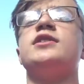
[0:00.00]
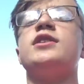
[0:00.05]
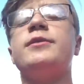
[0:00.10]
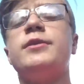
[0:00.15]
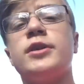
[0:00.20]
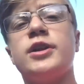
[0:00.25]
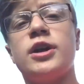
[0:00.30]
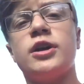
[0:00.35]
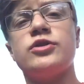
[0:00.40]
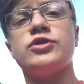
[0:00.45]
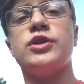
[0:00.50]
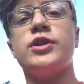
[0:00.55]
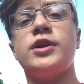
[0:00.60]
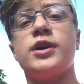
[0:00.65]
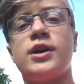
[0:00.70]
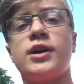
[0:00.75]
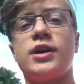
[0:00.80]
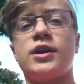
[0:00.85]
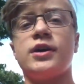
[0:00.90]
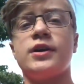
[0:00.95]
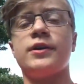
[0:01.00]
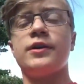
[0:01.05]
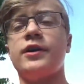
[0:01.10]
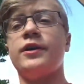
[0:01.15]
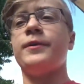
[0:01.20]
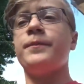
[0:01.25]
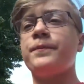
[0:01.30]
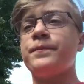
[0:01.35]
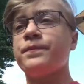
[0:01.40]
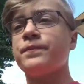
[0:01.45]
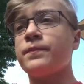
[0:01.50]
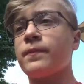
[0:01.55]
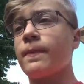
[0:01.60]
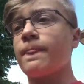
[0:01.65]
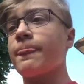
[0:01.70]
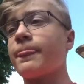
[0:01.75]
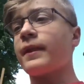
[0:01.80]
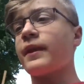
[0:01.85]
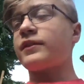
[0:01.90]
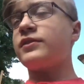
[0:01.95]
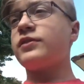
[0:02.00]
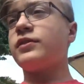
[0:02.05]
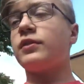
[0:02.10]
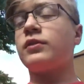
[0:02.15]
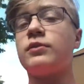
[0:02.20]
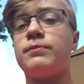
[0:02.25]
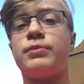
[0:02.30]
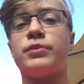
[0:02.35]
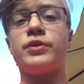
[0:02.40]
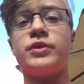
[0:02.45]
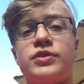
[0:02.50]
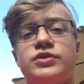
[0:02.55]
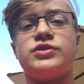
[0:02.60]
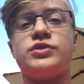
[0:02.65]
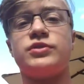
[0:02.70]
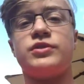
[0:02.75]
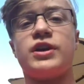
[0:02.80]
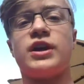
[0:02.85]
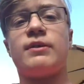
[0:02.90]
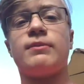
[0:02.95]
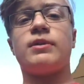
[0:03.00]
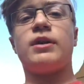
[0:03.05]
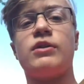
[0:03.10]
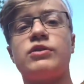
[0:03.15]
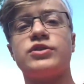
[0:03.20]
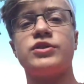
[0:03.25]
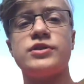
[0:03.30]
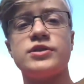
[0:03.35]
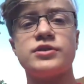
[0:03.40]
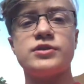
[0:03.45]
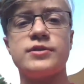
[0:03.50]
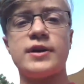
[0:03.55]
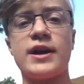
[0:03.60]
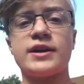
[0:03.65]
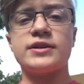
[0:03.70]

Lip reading: W800. It's a little point and shoot camera. I'll show you